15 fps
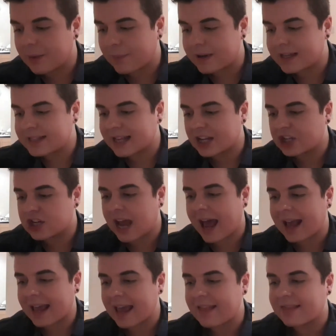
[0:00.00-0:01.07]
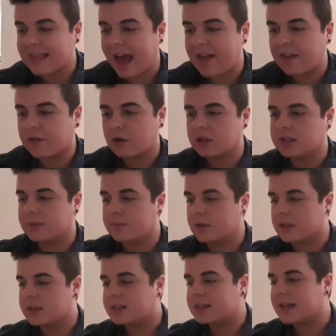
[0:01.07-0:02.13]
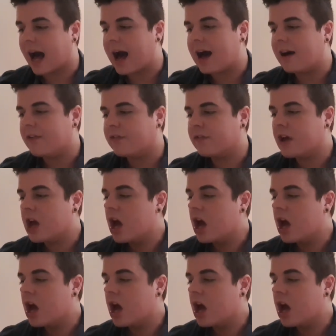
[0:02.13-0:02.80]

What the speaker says: somebody said check in there, they've got some good stuff.